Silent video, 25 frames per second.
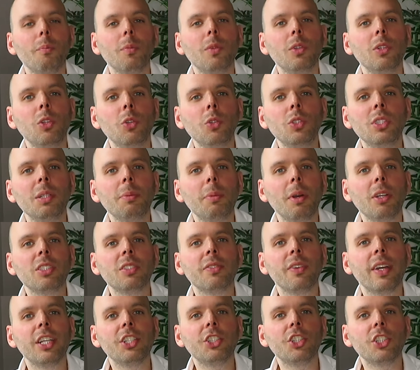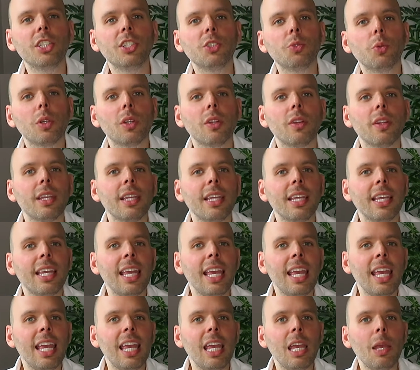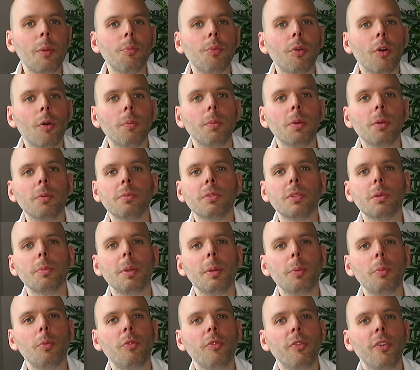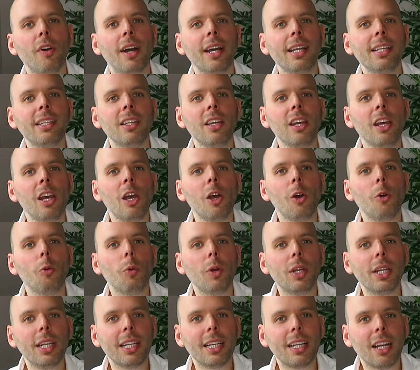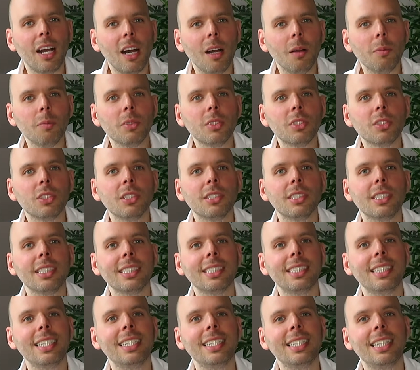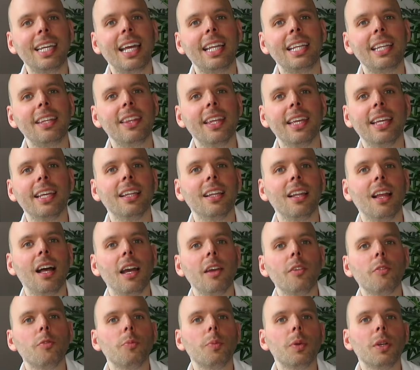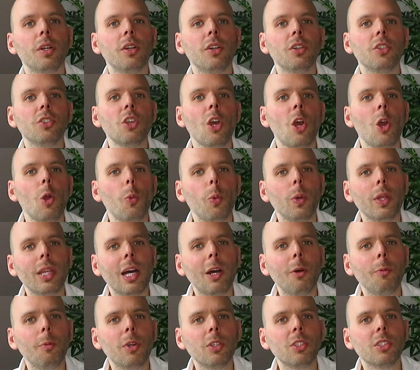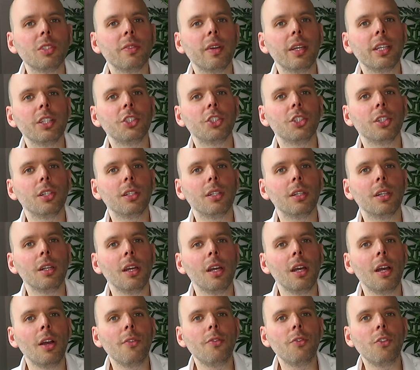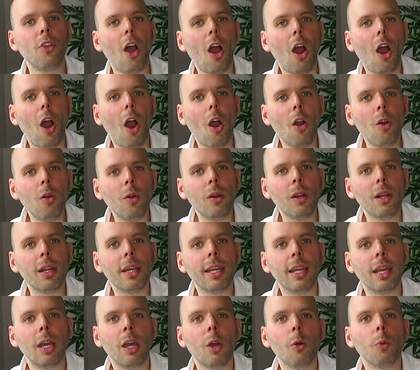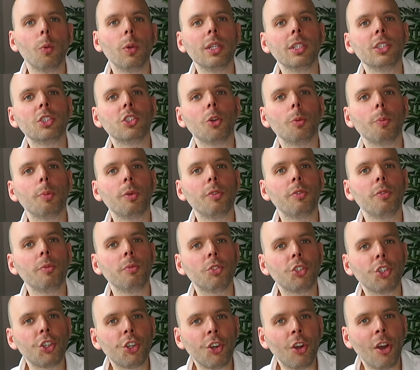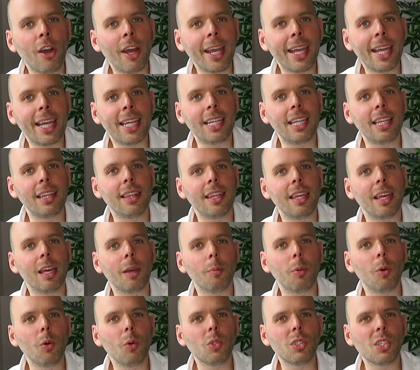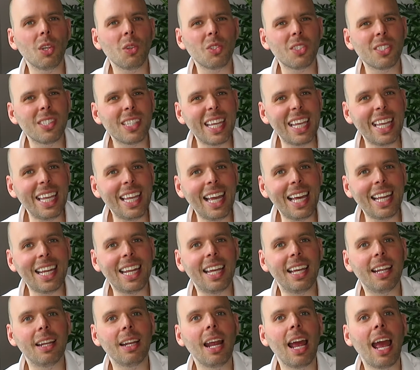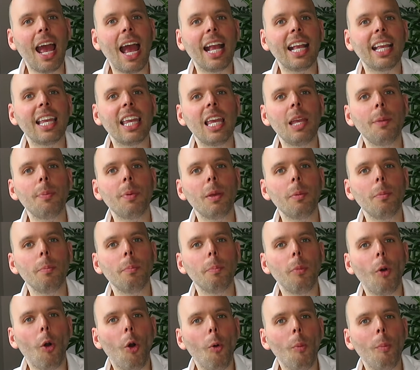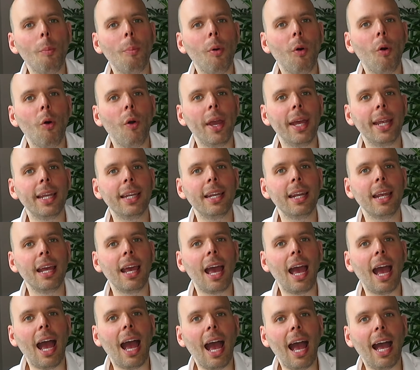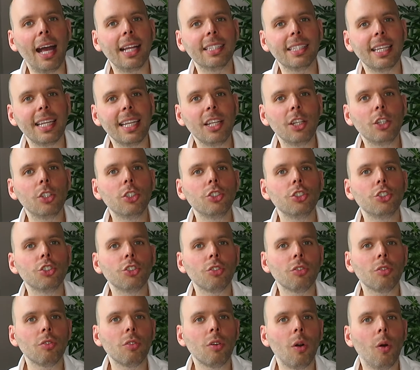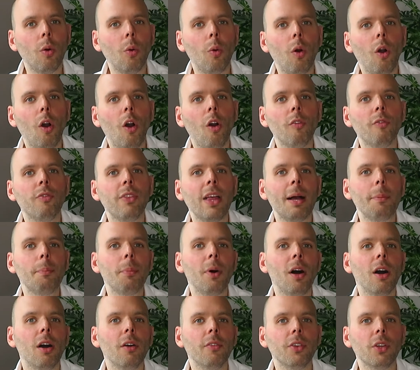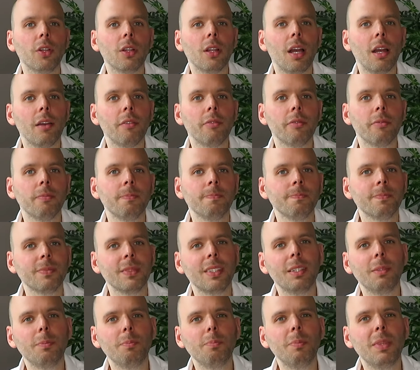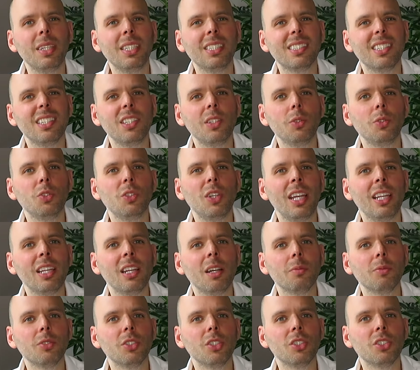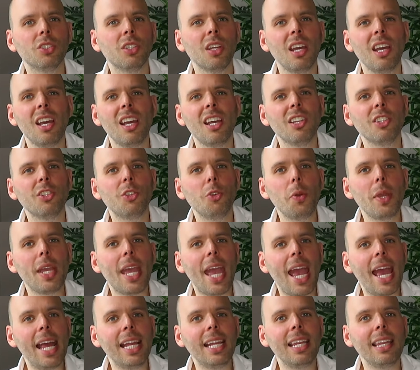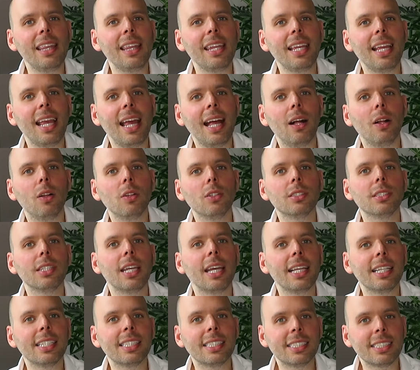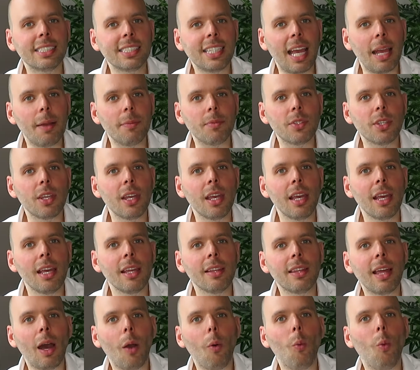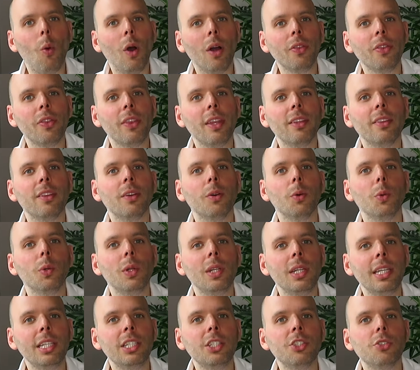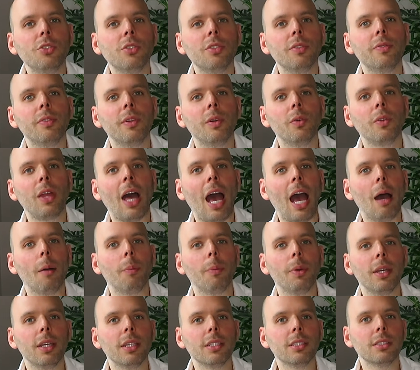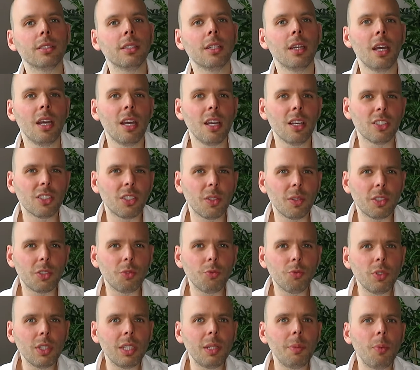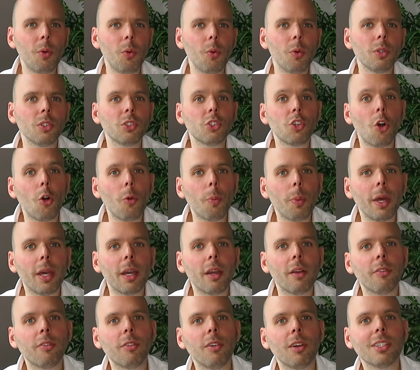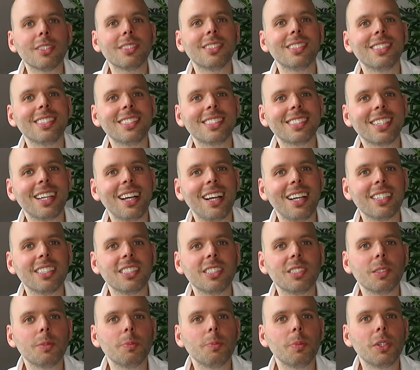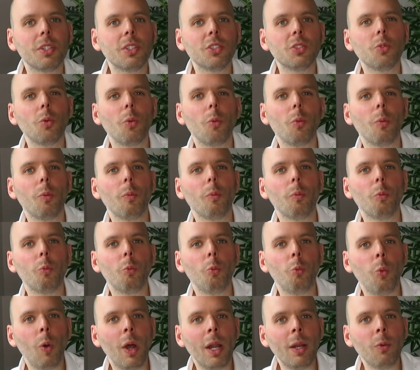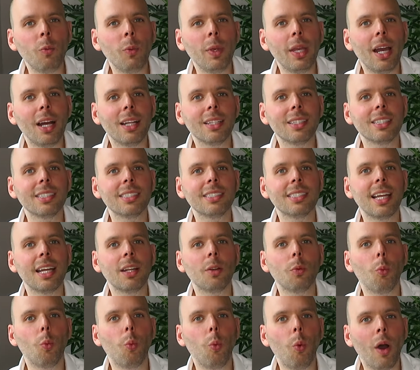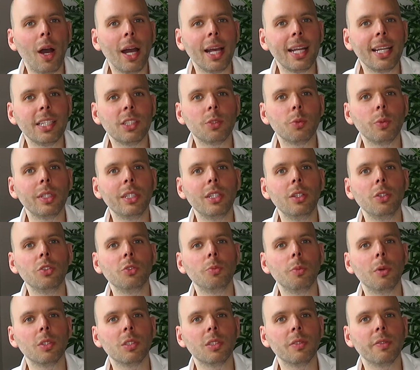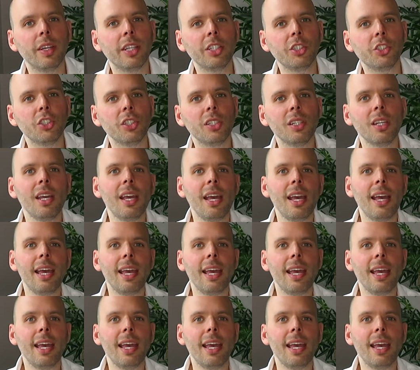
Losing motivation is one of the key problems that people find when it comes to succeeding at anything in life, because without motivation, not only will it stop you from trying anything, but also sticking at it and keeping on point and in control of that part of your life. It means that you end up just doing anything else except that one thing that will lead you to feel the happiest. So it's a really important topic for us to discuss, because when we understand why it is we lose motivation,